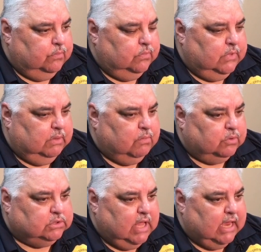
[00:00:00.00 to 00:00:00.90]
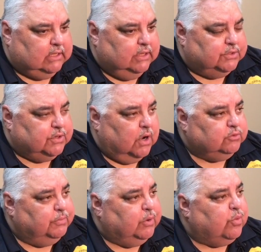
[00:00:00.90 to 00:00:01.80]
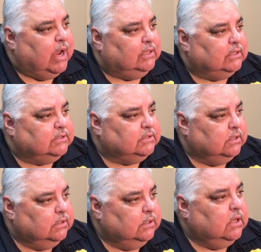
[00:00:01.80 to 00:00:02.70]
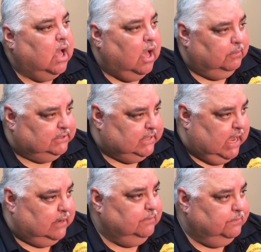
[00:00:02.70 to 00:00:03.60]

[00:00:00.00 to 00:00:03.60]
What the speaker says: then most likely the charge will be reckless homicide.